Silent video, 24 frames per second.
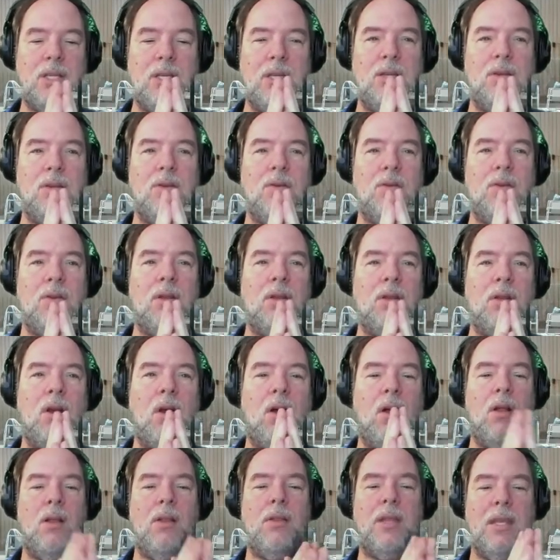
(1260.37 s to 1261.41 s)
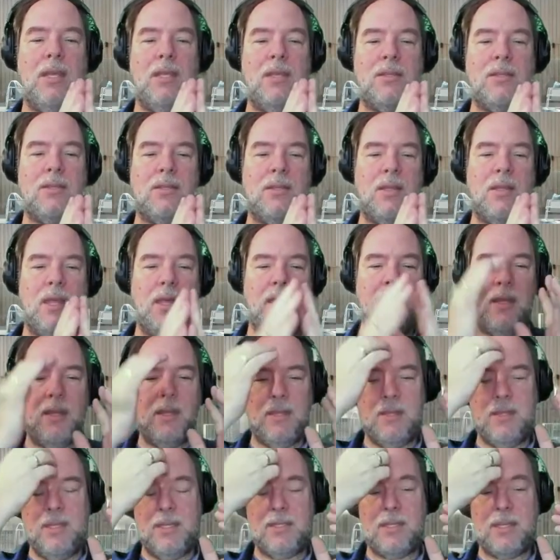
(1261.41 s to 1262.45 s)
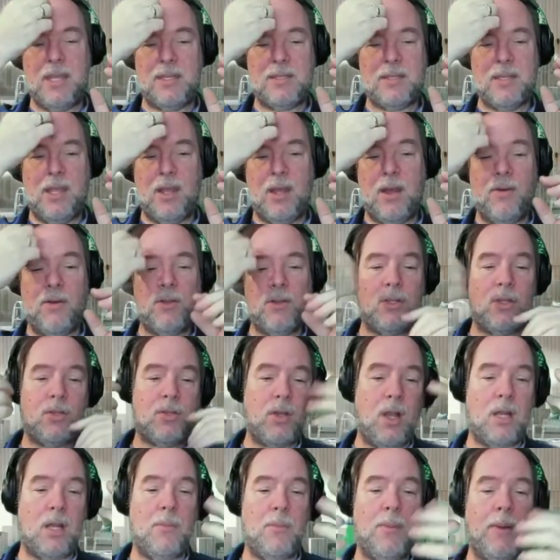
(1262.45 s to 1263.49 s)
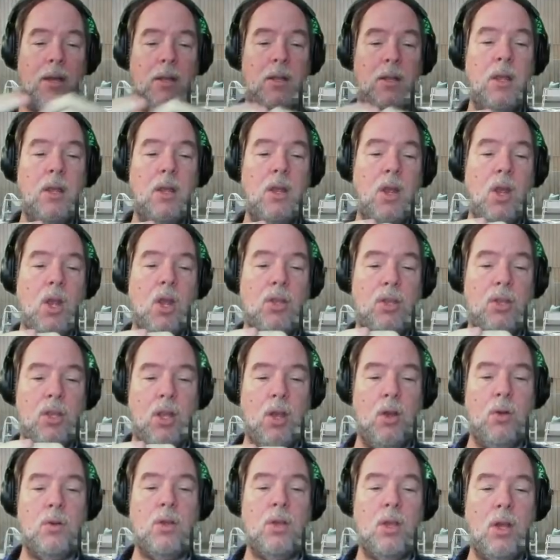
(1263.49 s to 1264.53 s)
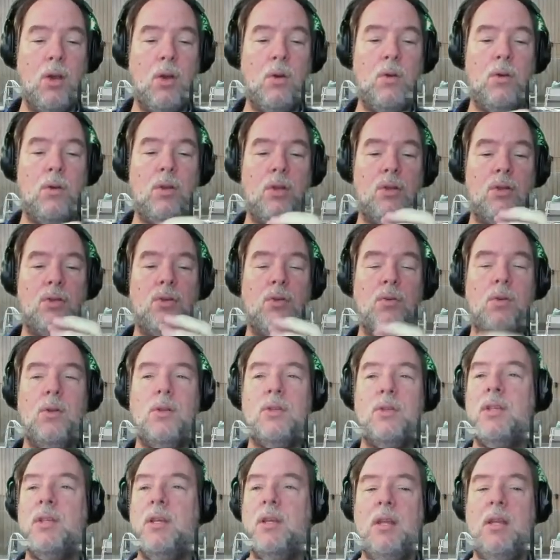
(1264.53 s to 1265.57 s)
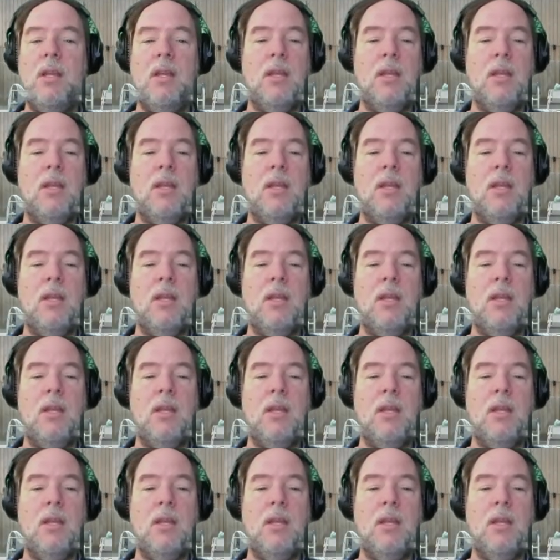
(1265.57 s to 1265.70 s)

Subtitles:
you in all these tests, they always talk about no code tools.